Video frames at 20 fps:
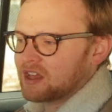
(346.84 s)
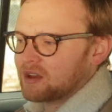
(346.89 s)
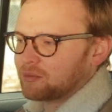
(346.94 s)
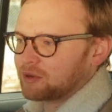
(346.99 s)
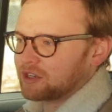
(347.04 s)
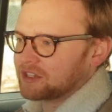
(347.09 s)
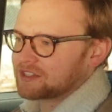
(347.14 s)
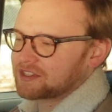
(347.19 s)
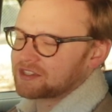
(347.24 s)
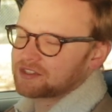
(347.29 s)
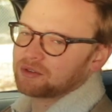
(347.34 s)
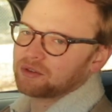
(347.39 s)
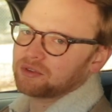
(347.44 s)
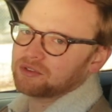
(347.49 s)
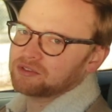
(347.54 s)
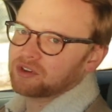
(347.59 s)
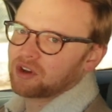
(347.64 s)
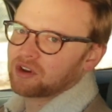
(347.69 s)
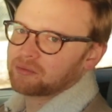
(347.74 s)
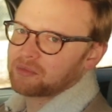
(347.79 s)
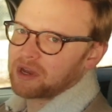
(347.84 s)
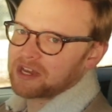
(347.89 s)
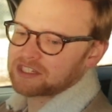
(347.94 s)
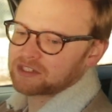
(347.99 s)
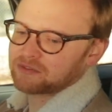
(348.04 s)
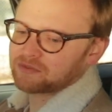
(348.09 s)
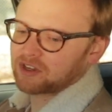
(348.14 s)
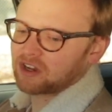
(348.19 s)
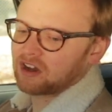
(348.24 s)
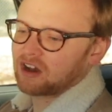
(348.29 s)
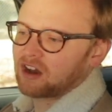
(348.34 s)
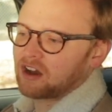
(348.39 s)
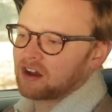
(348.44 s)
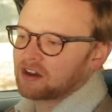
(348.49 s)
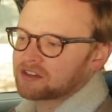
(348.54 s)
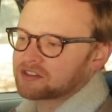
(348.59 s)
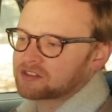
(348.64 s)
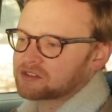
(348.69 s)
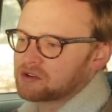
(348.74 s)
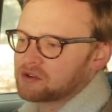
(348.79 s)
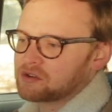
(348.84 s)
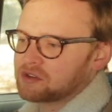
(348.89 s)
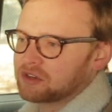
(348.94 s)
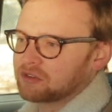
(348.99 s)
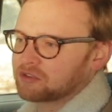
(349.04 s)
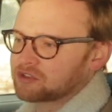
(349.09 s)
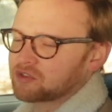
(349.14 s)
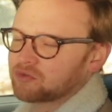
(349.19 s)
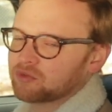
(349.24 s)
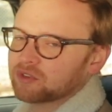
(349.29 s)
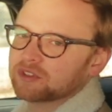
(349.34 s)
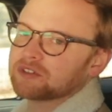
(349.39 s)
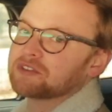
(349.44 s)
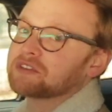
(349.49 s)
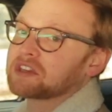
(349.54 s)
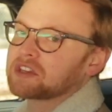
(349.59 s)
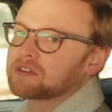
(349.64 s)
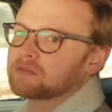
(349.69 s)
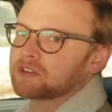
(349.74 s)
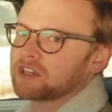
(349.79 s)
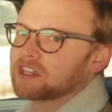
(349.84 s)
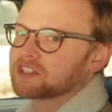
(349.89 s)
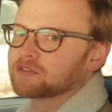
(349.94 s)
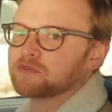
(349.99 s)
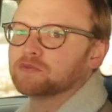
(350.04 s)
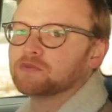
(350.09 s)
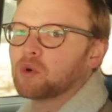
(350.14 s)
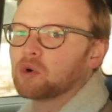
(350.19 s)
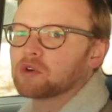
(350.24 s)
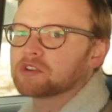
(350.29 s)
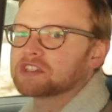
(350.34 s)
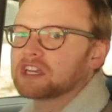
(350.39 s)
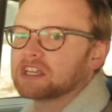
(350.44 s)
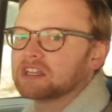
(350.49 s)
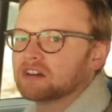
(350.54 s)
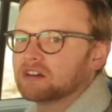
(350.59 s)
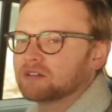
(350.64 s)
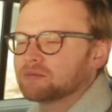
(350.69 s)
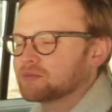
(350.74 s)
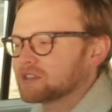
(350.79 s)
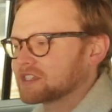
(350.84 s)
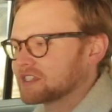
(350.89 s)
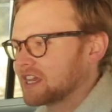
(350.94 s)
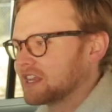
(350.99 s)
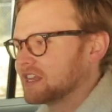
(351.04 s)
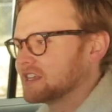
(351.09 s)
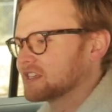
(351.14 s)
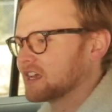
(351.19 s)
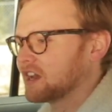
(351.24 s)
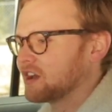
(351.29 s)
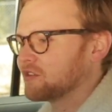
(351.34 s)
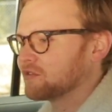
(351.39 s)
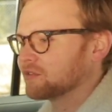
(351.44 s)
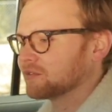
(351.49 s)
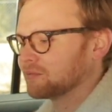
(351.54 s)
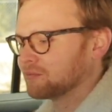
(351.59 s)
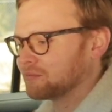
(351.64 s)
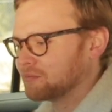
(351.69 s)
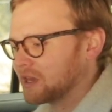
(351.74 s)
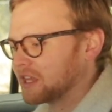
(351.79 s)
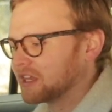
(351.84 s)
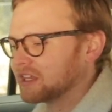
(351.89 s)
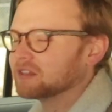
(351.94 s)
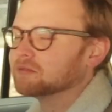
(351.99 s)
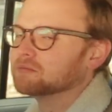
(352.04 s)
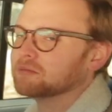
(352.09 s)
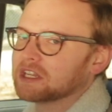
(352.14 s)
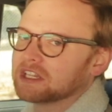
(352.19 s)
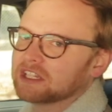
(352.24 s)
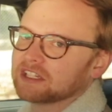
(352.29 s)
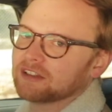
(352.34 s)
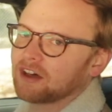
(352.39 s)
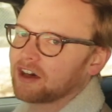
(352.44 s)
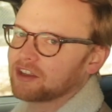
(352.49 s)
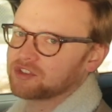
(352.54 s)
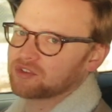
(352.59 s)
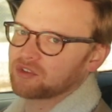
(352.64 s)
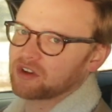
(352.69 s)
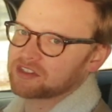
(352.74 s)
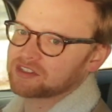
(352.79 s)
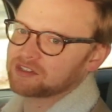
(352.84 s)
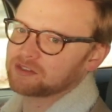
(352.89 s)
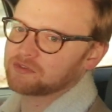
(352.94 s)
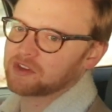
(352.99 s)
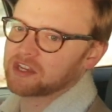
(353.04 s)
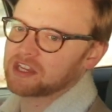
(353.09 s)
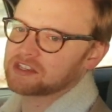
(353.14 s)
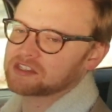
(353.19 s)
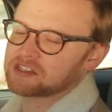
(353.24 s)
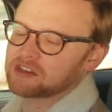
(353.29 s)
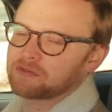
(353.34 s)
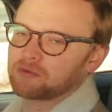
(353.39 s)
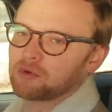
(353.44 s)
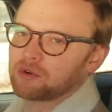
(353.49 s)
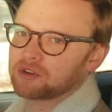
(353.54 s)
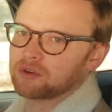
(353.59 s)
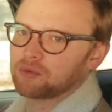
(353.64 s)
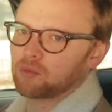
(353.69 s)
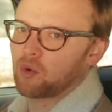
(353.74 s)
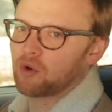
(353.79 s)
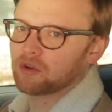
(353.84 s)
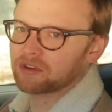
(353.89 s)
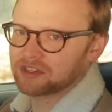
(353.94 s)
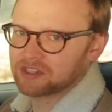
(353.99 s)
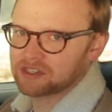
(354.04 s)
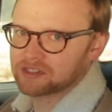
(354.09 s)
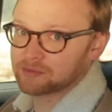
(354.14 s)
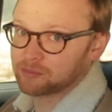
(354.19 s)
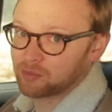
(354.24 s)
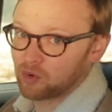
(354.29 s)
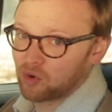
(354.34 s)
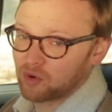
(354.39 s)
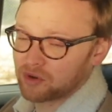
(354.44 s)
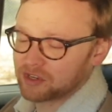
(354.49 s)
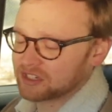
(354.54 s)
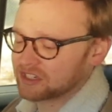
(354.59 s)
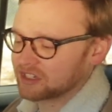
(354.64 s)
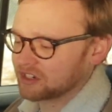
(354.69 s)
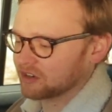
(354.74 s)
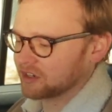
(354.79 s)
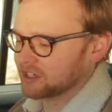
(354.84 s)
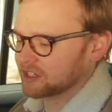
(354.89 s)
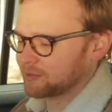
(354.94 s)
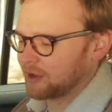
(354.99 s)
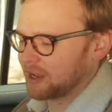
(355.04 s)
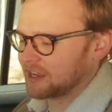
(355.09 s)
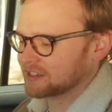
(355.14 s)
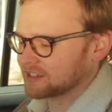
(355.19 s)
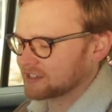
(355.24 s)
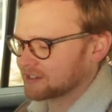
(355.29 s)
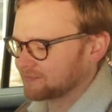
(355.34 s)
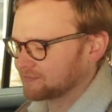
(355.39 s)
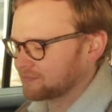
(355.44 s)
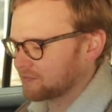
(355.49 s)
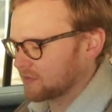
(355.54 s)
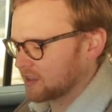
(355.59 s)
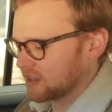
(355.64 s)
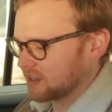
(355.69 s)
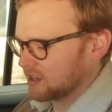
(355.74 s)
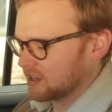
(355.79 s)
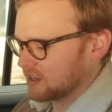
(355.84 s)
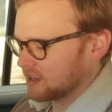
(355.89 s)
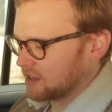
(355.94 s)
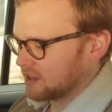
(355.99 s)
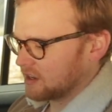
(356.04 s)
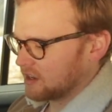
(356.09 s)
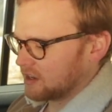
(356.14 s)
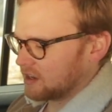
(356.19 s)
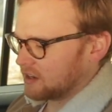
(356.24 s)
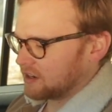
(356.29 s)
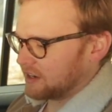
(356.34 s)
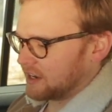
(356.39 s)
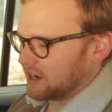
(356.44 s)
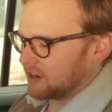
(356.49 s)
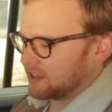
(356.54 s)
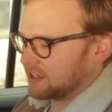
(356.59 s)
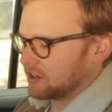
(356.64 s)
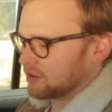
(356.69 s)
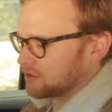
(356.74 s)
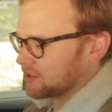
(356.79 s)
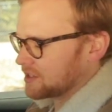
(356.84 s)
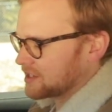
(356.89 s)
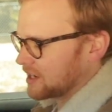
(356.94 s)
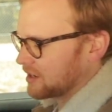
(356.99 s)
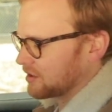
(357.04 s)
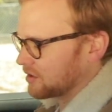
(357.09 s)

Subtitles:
but it's still not a massive car, so you should really think of it as a 4-seater. Mercedes have many, many larger SUVs if what you want is more interior space. Now here on the center